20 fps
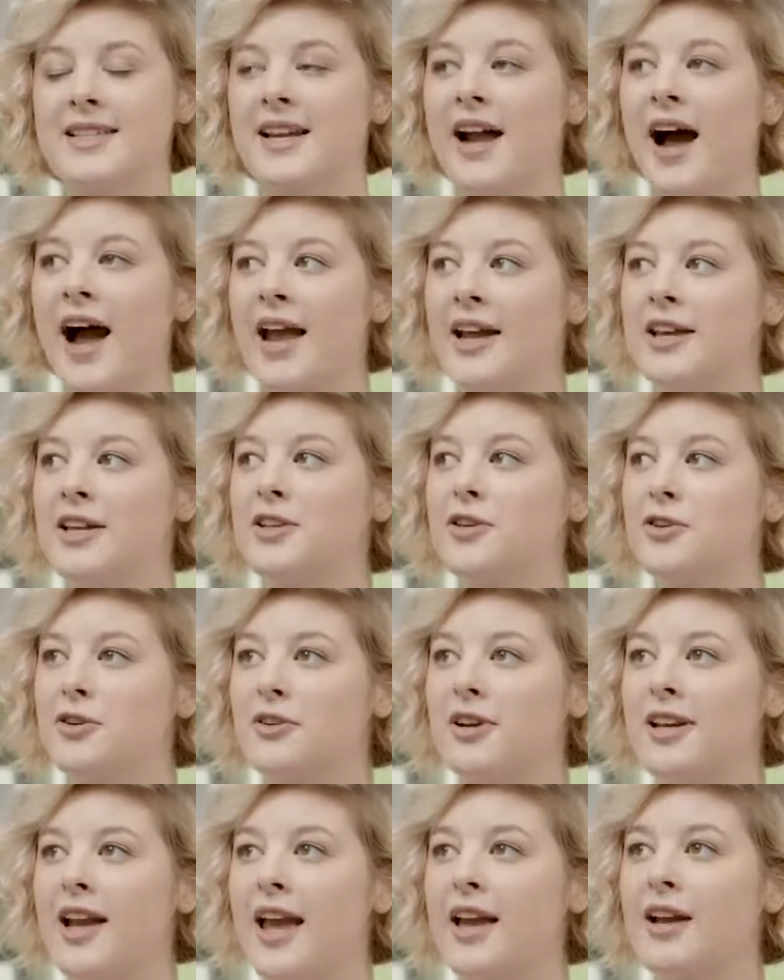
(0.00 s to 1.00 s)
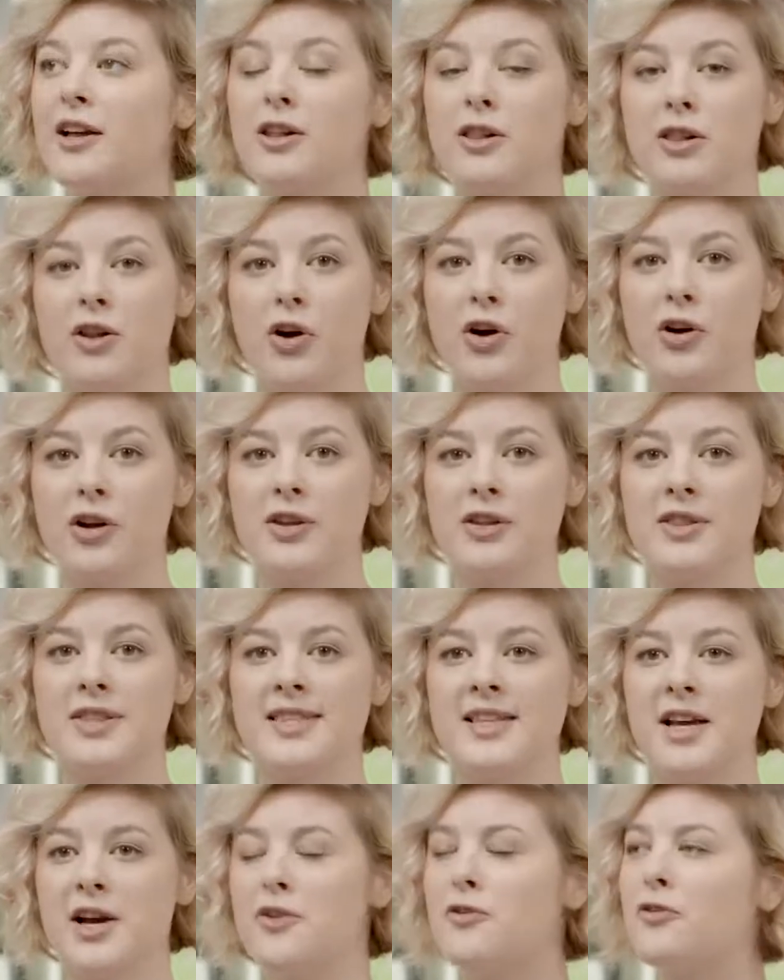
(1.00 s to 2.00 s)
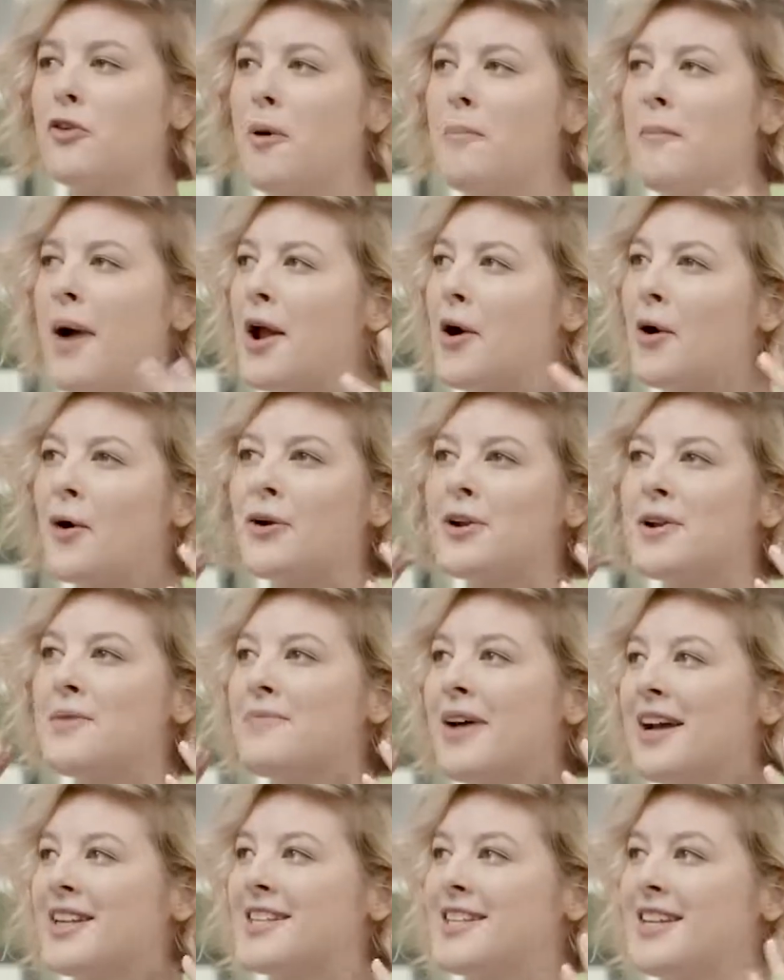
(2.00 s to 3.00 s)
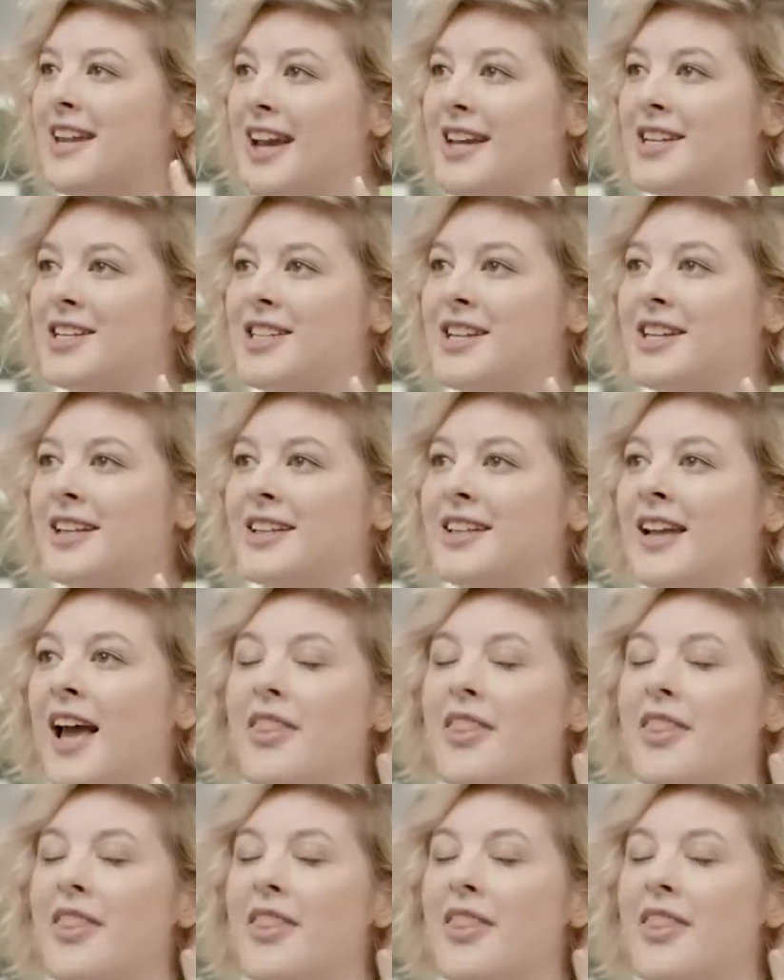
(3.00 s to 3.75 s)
that I can create clothes from my own imagination